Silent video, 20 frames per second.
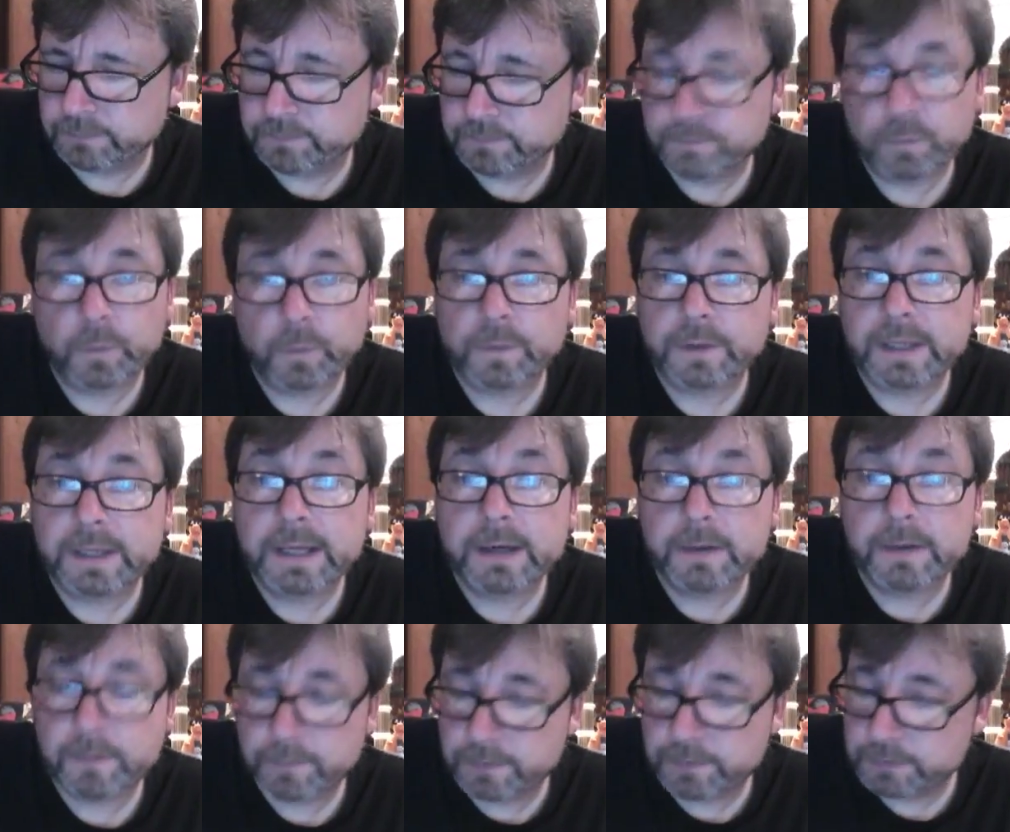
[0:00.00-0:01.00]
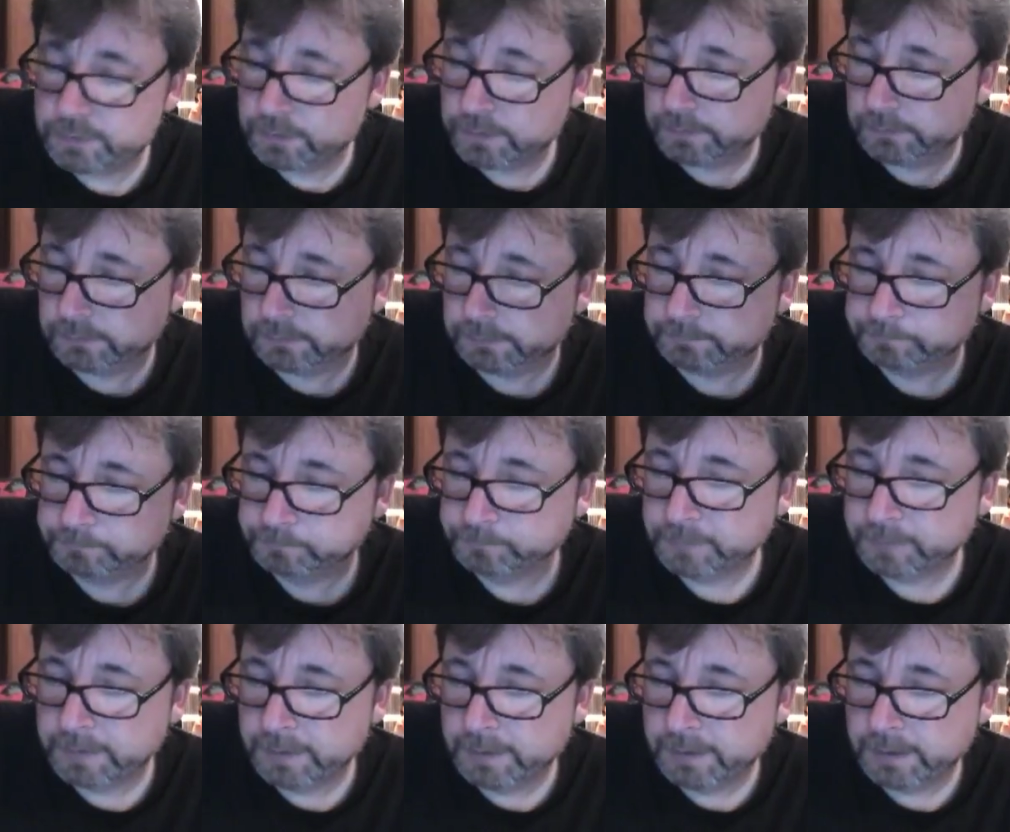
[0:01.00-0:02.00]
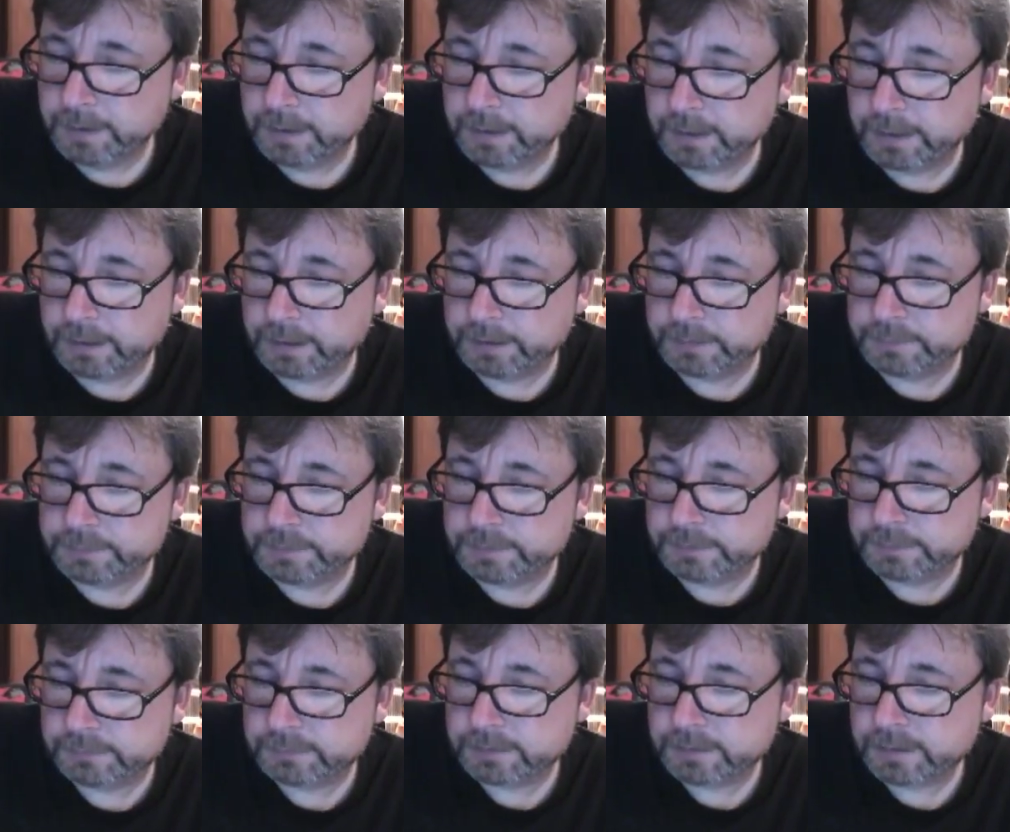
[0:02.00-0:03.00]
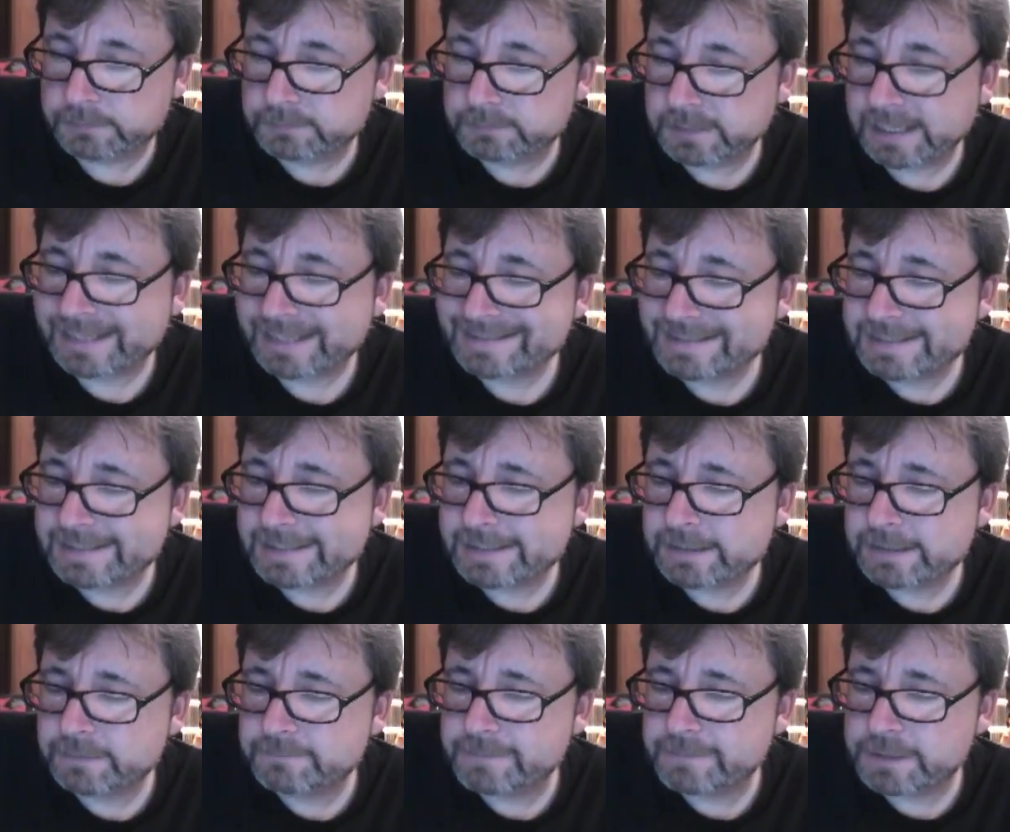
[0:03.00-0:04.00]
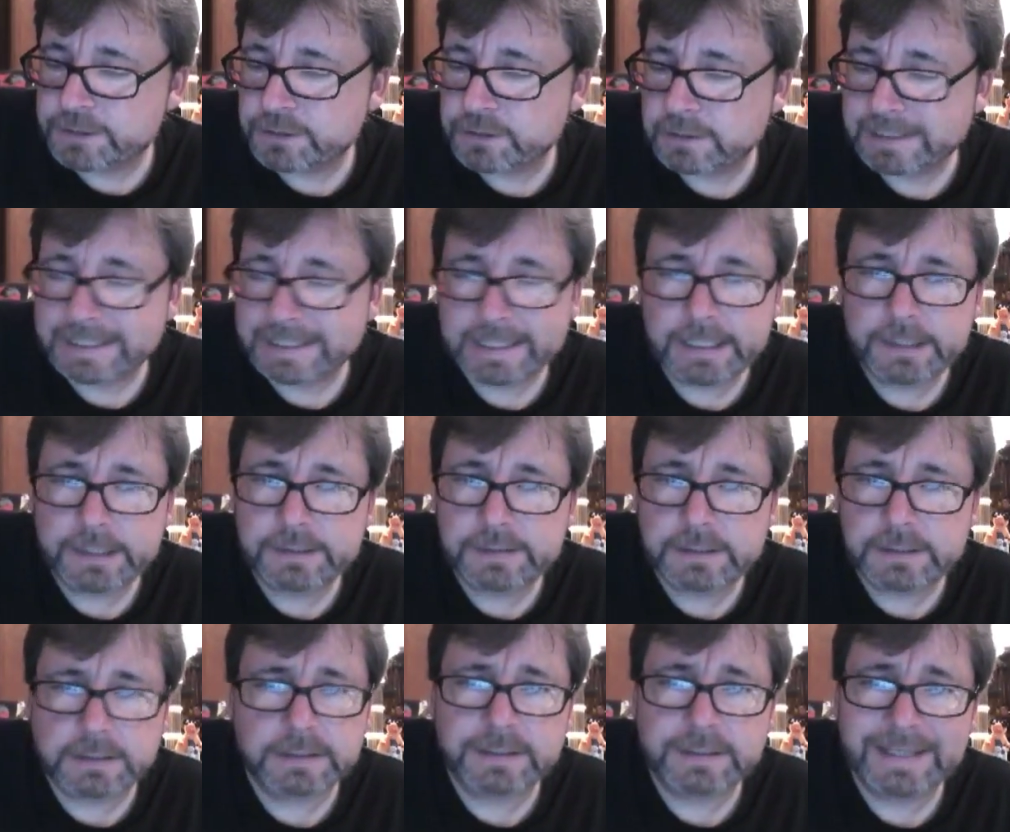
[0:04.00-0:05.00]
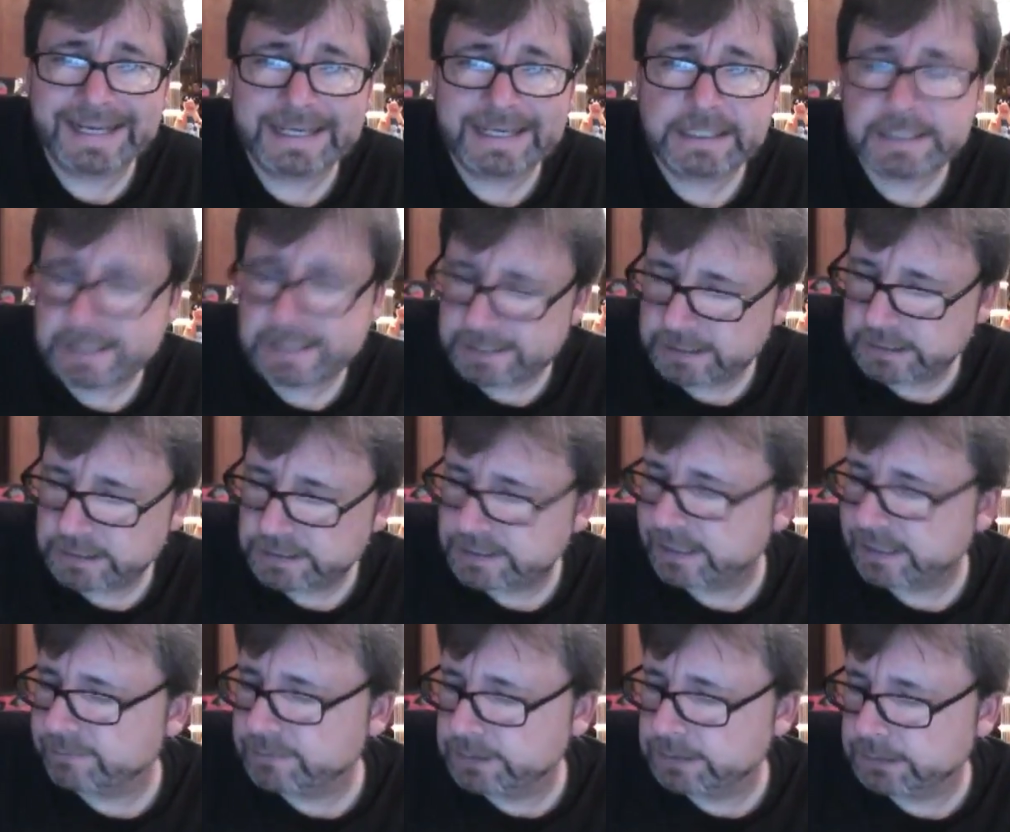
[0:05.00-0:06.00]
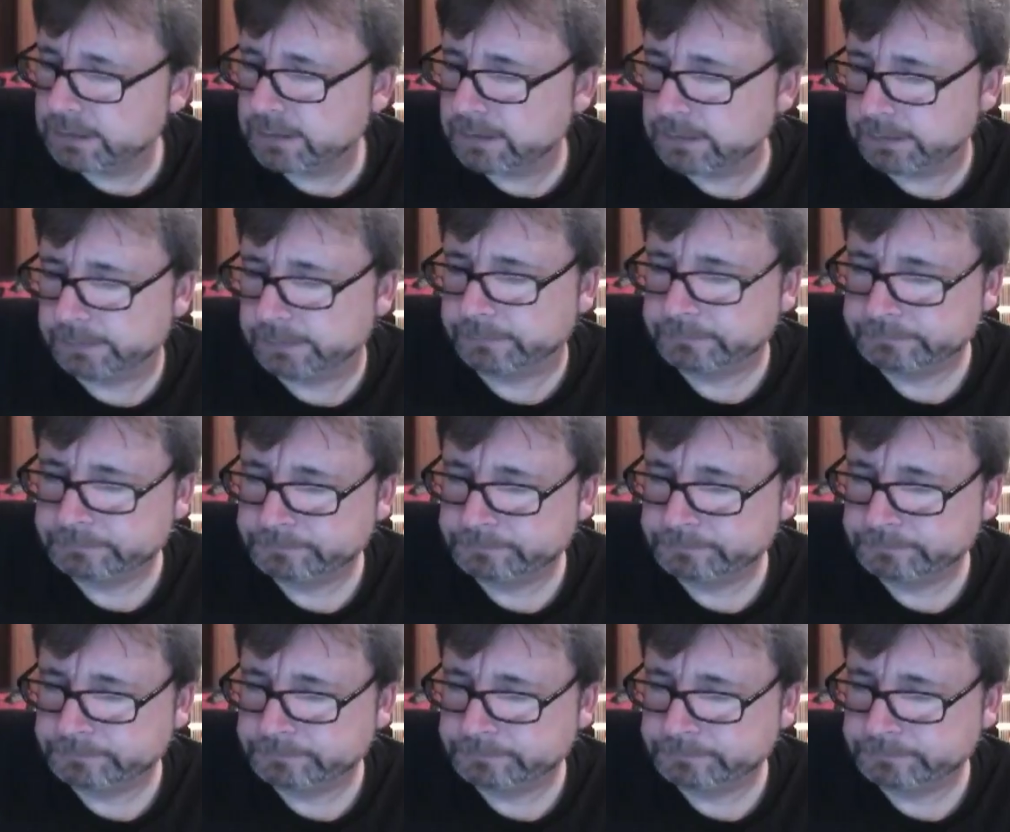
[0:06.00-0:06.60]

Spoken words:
for the care of the children. And that did eventually end in 1879.